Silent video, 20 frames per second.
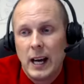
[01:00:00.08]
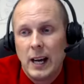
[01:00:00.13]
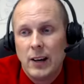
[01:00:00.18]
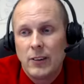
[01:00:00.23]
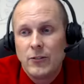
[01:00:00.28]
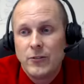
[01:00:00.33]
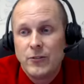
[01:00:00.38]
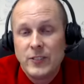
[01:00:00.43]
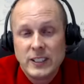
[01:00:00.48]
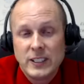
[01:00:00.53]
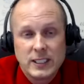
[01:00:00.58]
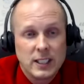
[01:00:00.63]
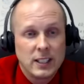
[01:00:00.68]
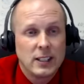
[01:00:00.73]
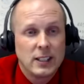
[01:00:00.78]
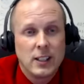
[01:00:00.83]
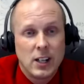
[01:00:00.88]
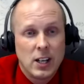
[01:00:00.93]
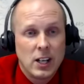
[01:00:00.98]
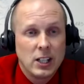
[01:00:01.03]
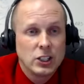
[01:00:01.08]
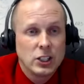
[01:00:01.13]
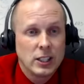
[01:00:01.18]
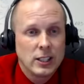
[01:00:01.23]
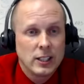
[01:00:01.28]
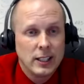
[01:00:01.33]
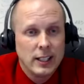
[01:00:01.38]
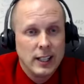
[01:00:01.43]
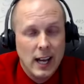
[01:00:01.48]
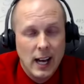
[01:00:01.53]

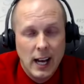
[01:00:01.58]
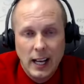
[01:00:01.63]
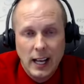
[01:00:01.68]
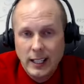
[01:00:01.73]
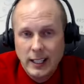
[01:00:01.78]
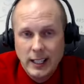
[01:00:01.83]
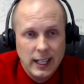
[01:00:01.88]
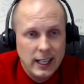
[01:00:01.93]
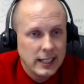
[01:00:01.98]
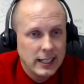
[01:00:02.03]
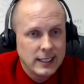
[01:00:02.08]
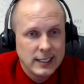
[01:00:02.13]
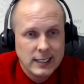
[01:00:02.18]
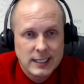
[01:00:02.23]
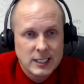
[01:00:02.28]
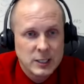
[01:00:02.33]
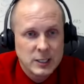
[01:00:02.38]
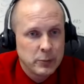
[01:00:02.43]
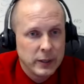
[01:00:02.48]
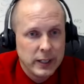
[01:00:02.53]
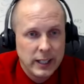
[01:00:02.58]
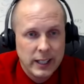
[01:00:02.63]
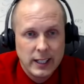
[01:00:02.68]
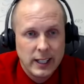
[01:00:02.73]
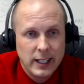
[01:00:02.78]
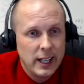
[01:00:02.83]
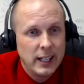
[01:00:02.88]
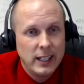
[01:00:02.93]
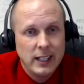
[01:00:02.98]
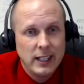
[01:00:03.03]
Physiologically, I can't explain
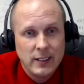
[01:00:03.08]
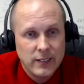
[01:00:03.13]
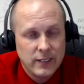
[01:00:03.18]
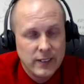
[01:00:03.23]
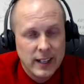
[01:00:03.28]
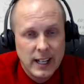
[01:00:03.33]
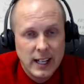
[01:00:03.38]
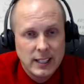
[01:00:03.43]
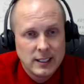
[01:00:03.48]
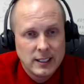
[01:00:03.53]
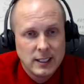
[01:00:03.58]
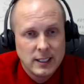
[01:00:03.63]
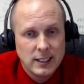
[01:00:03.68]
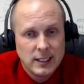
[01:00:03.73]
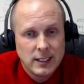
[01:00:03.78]
any of that.